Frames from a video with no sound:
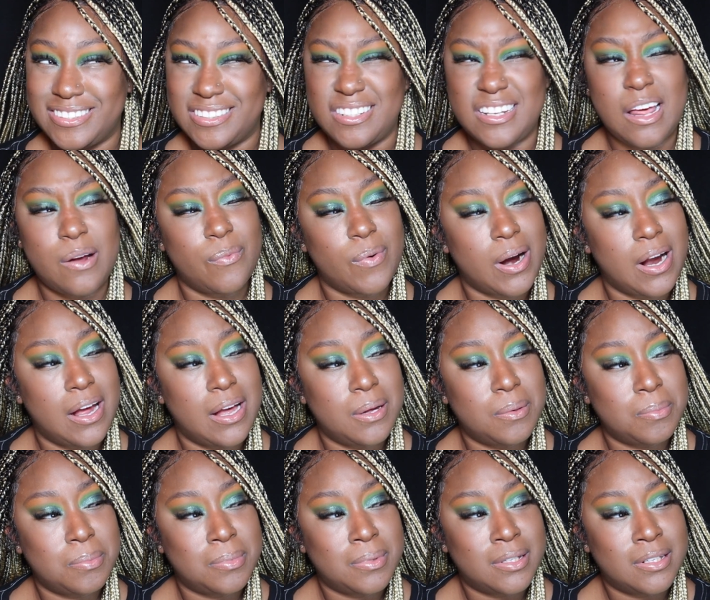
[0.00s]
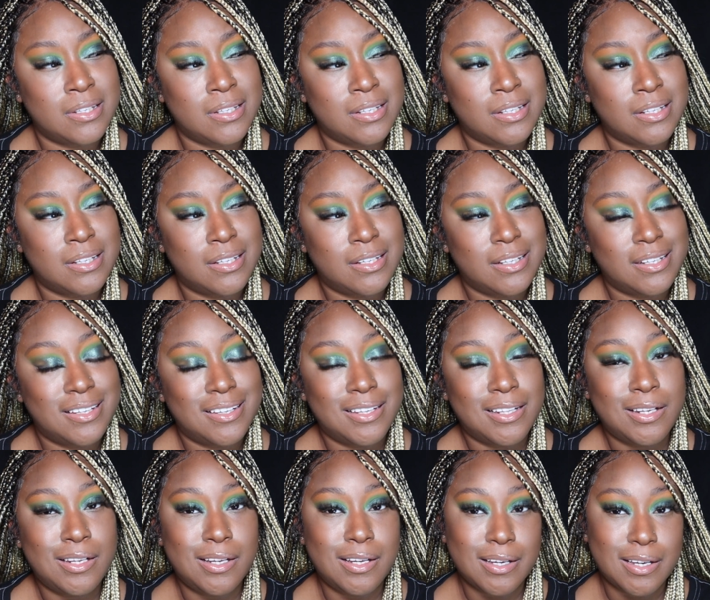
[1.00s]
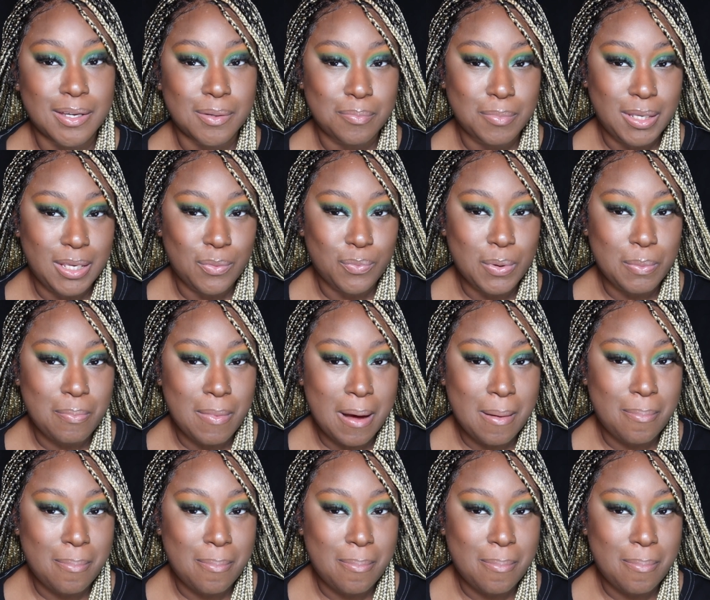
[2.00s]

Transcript: Did that rhyme? Look at me with my